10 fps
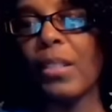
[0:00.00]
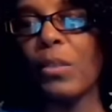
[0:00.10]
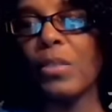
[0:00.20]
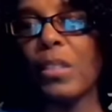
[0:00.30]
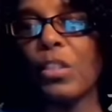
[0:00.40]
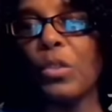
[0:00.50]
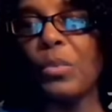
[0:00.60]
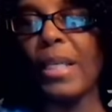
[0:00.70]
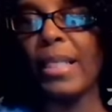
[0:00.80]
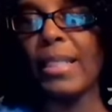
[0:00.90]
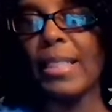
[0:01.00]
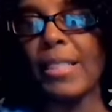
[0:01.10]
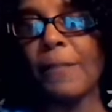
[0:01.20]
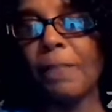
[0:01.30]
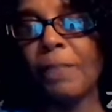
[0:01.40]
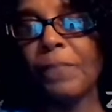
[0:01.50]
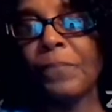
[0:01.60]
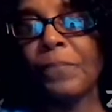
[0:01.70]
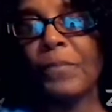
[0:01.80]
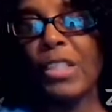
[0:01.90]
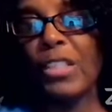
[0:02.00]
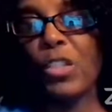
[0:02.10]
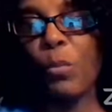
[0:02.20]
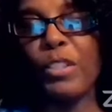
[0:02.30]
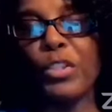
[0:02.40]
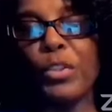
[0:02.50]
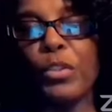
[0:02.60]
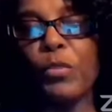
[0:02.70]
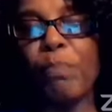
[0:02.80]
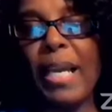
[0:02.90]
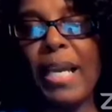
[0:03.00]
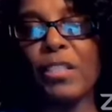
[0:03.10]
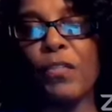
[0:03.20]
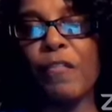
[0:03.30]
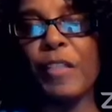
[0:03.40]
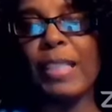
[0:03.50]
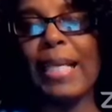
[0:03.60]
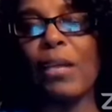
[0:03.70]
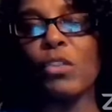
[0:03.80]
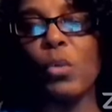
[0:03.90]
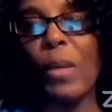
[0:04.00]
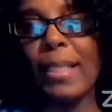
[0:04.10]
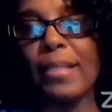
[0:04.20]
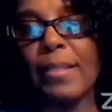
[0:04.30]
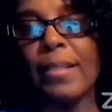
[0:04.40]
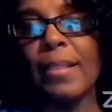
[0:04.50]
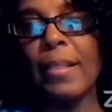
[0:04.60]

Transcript: Those are the two days. So be sure you pat you fill it out twice,